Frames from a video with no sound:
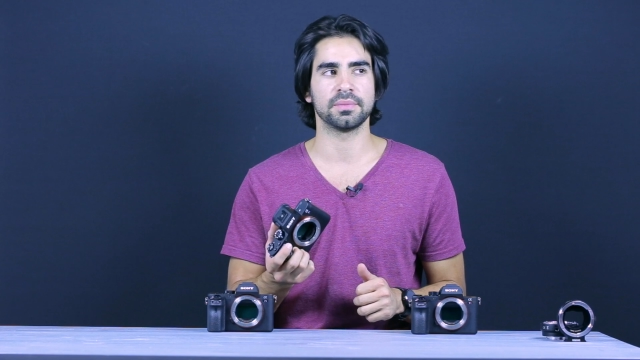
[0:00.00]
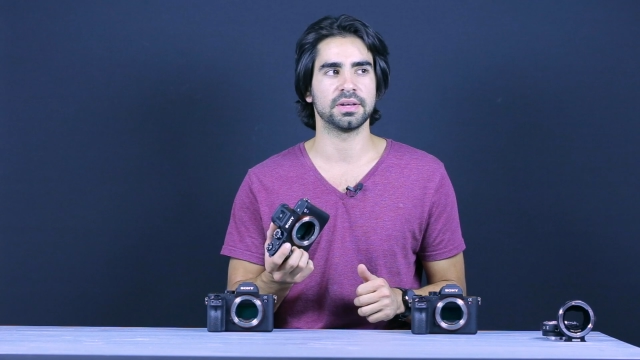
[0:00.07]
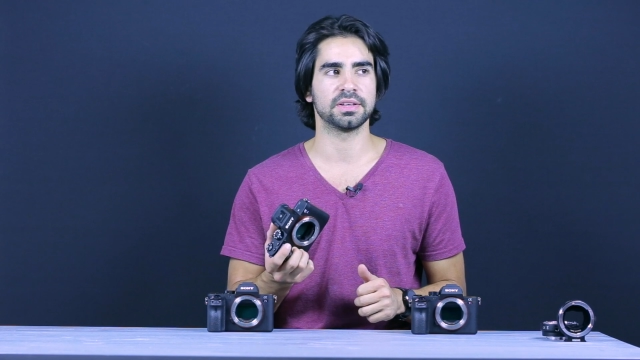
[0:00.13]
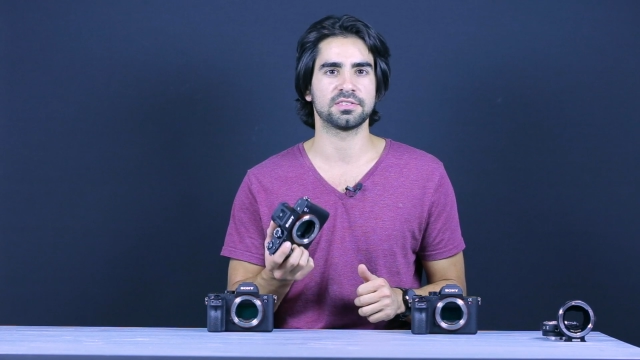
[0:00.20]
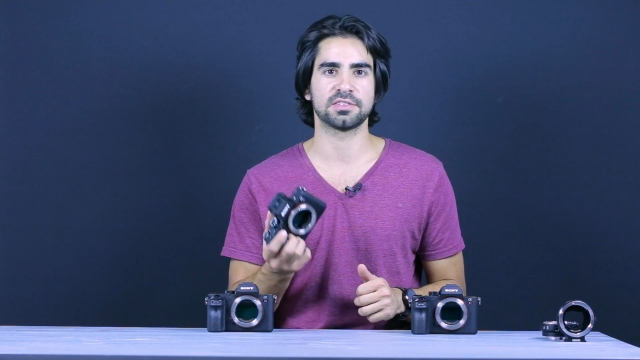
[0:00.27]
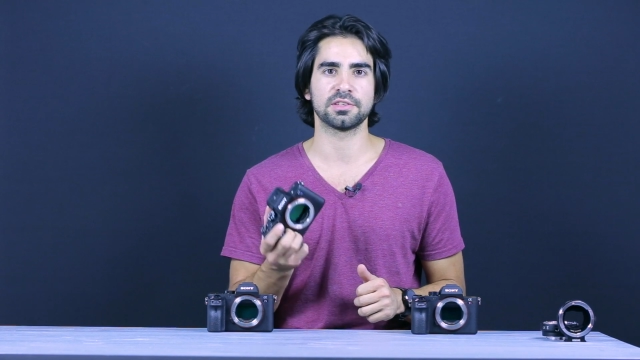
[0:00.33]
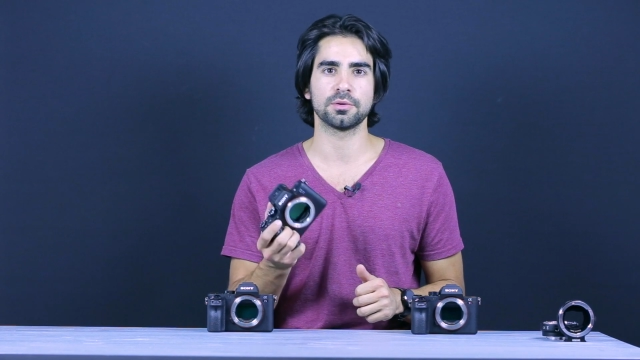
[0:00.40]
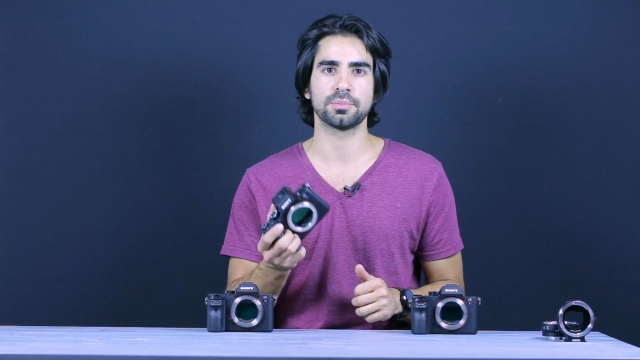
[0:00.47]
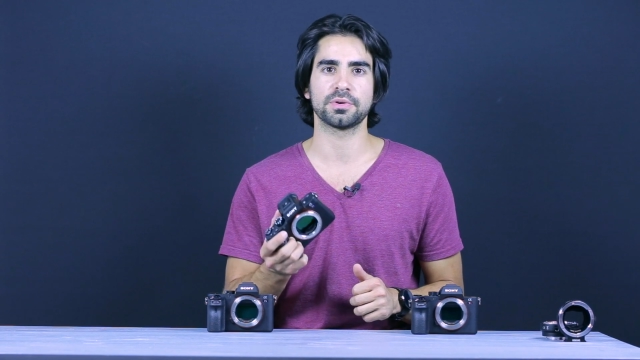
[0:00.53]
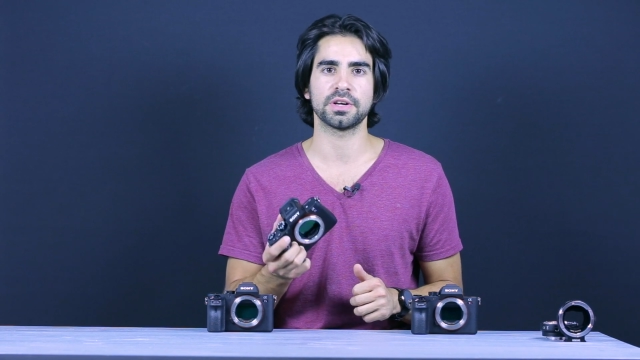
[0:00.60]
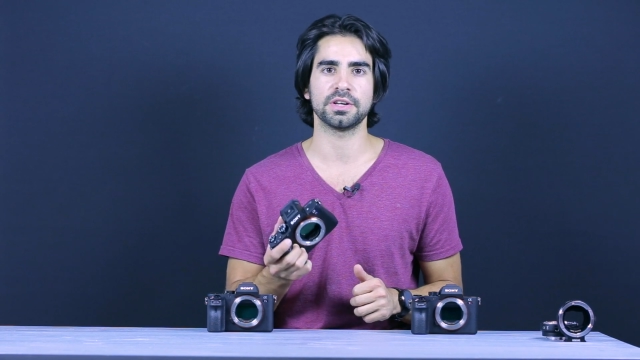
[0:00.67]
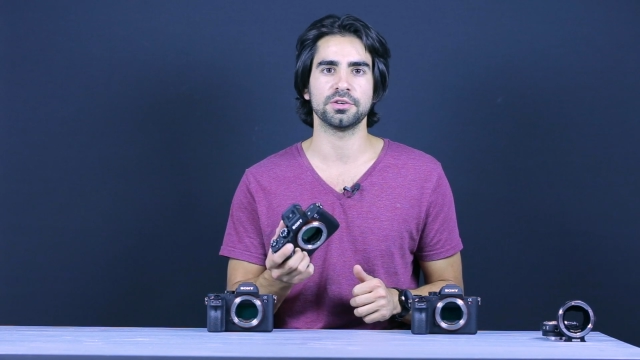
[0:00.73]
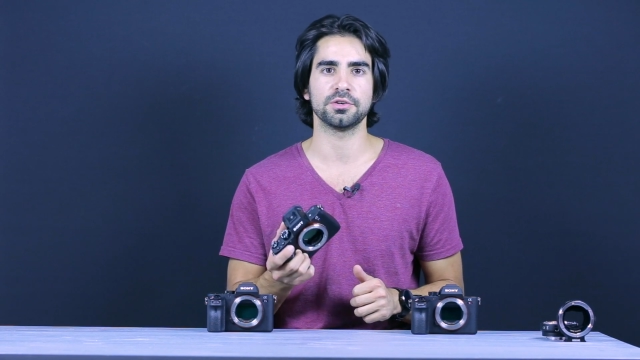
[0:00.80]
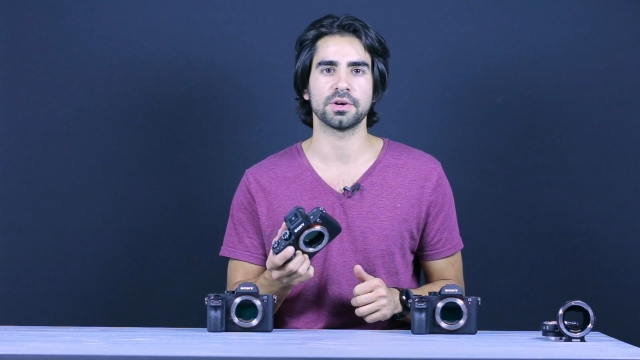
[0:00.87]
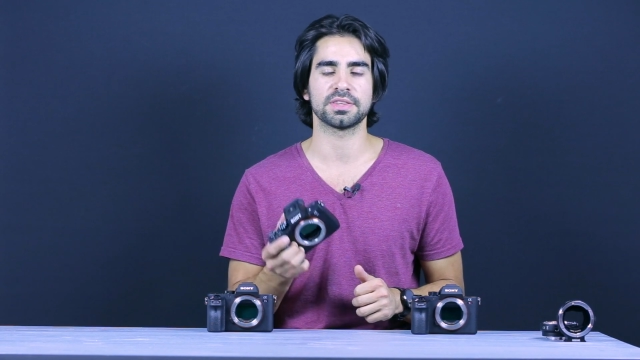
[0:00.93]
It's still
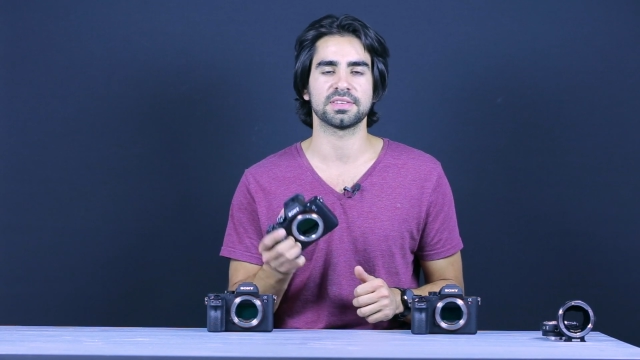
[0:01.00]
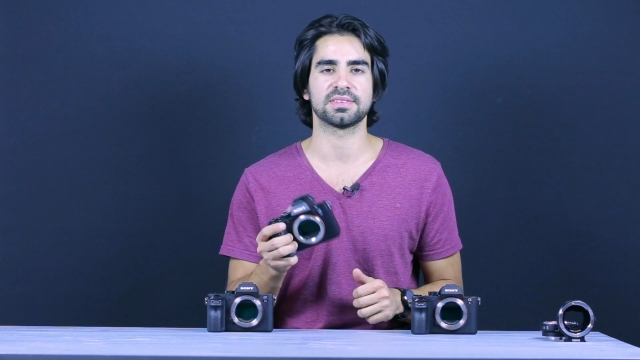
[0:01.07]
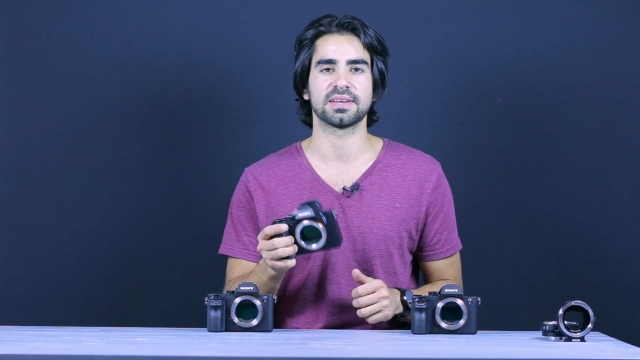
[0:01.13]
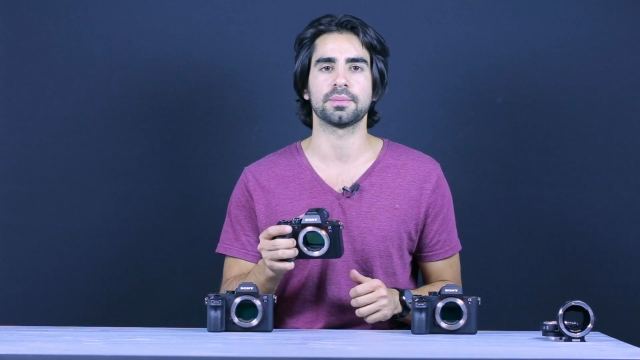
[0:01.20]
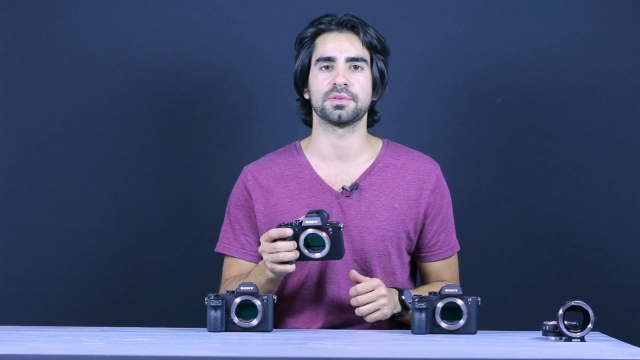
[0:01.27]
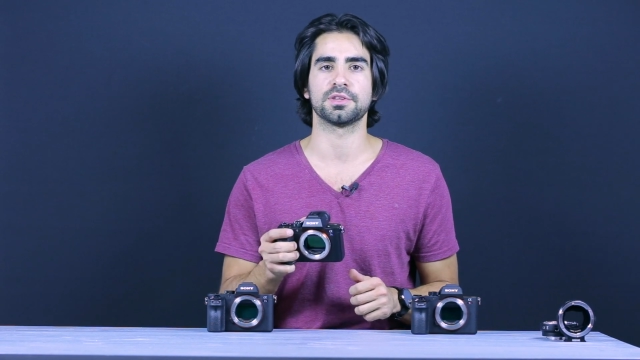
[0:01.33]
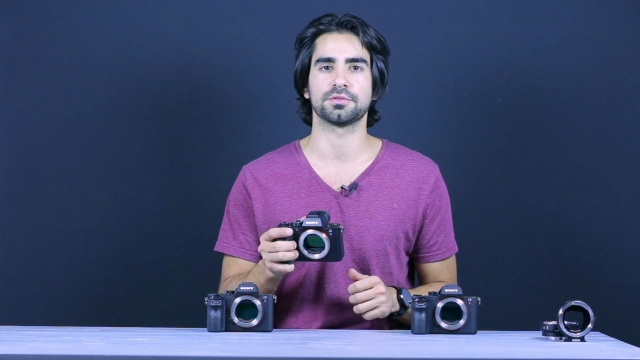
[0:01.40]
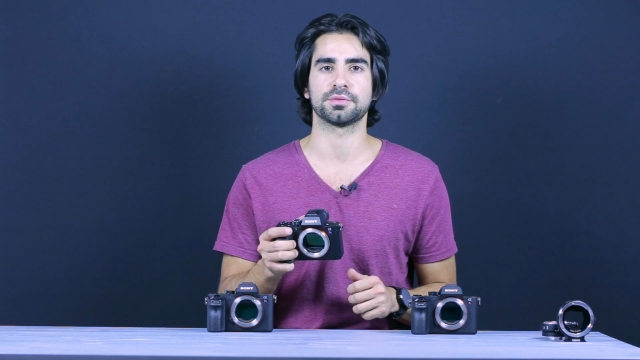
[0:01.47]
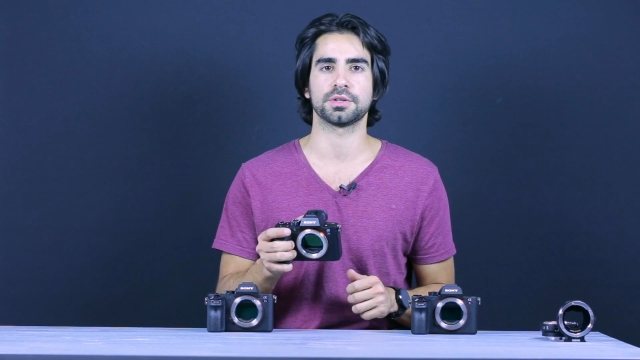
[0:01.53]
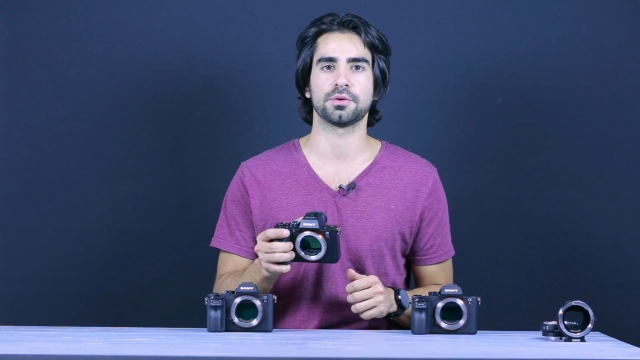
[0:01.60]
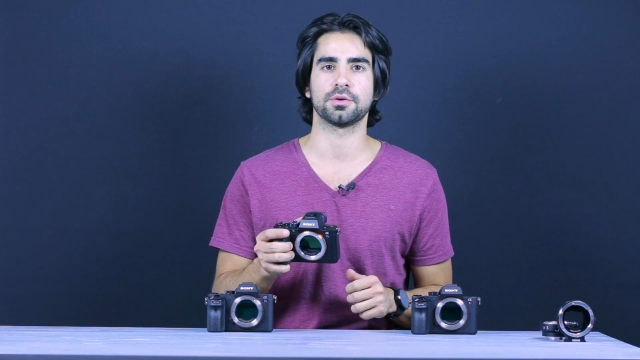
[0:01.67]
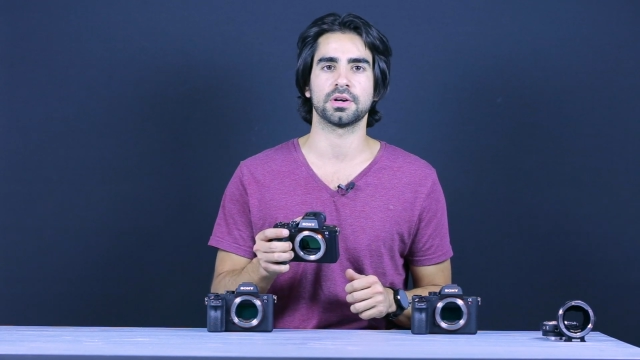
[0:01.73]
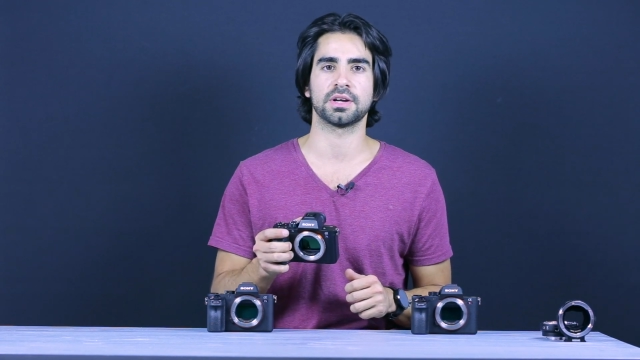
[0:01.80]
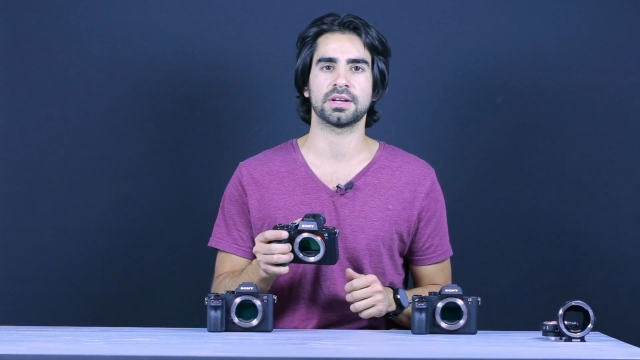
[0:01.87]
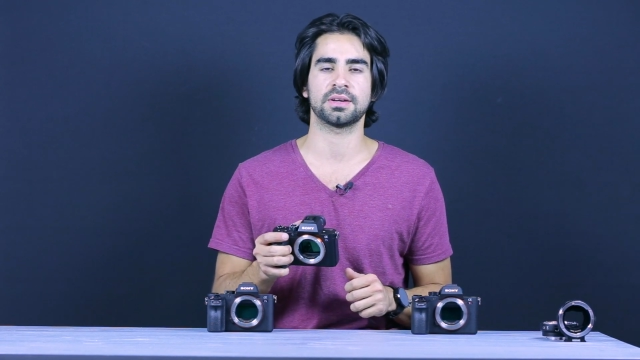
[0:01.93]
pretty new at the time of this
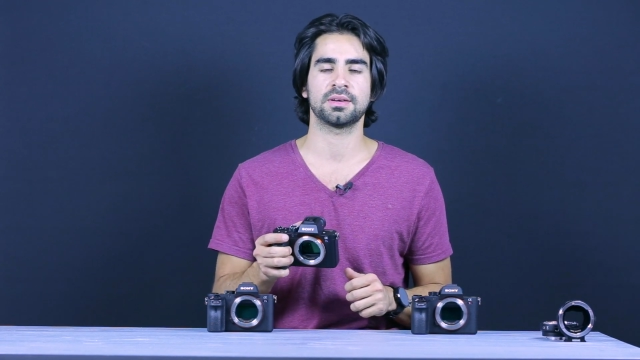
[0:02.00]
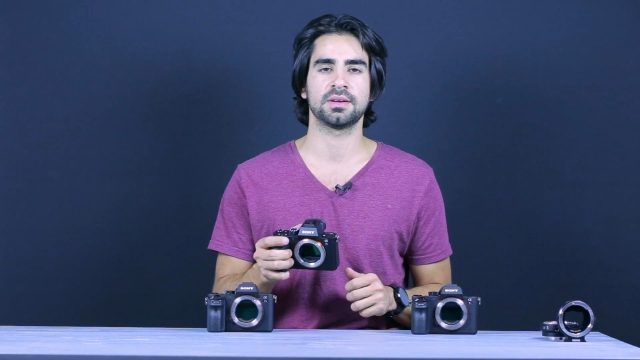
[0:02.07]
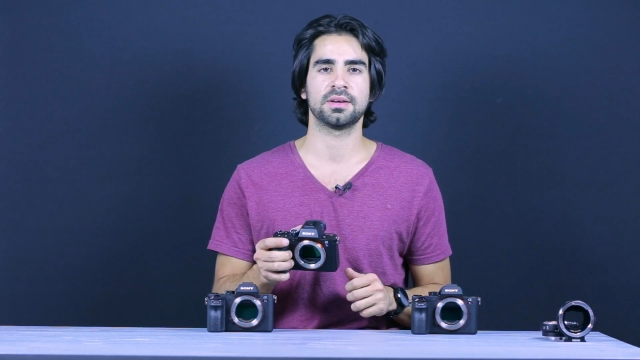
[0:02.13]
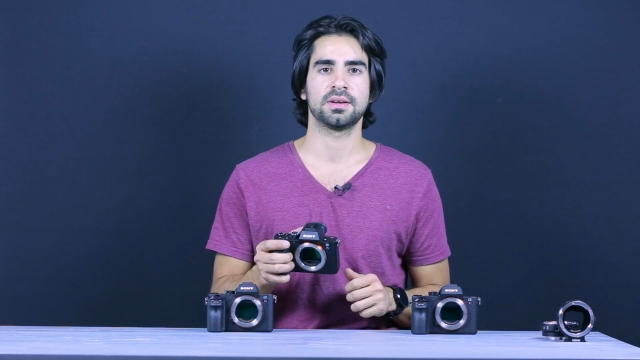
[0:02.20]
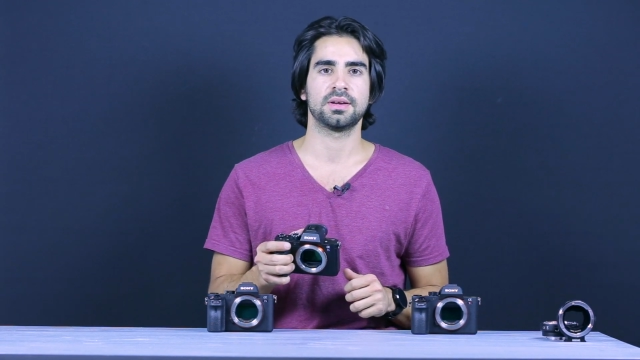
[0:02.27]
recording,